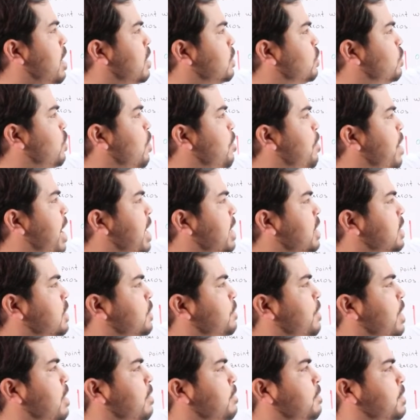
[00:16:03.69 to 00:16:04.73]
So minus
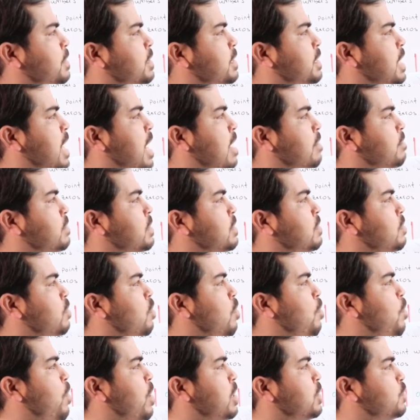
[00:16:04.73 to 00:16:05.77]
12 times
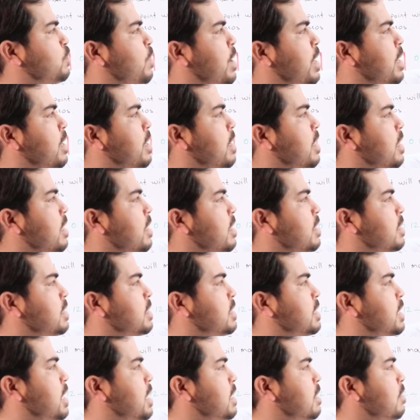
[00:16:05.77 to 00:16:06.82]
0.1.
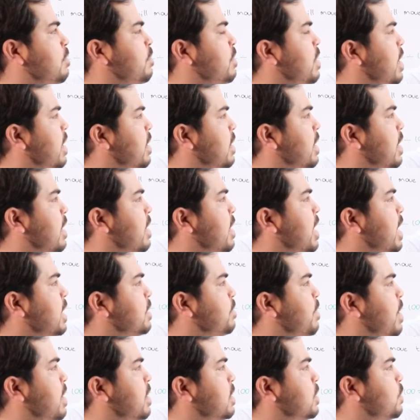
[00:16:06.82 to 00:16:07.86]
Instead, we can
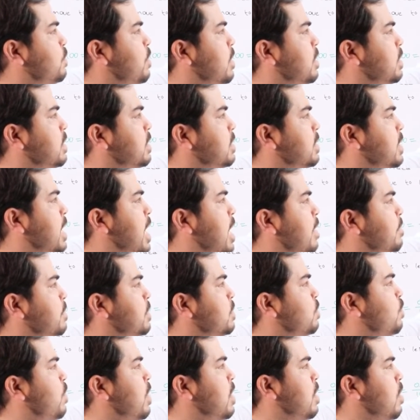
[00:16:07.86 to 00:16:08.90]
write minus 12
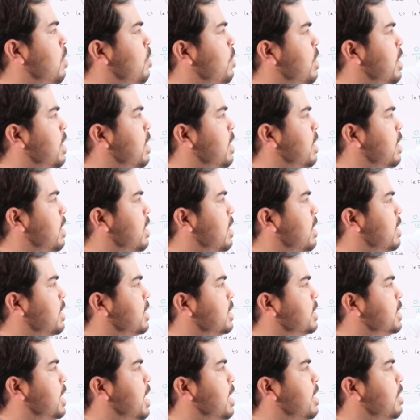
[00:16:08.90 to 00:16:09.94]
times 1 over
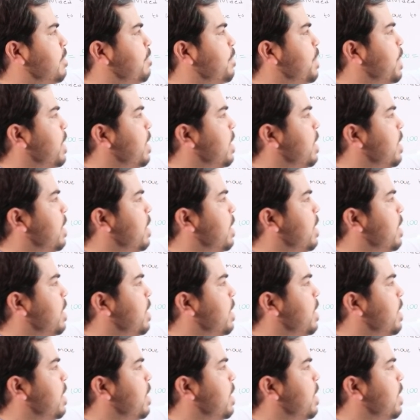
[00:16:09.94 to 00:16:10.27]
10.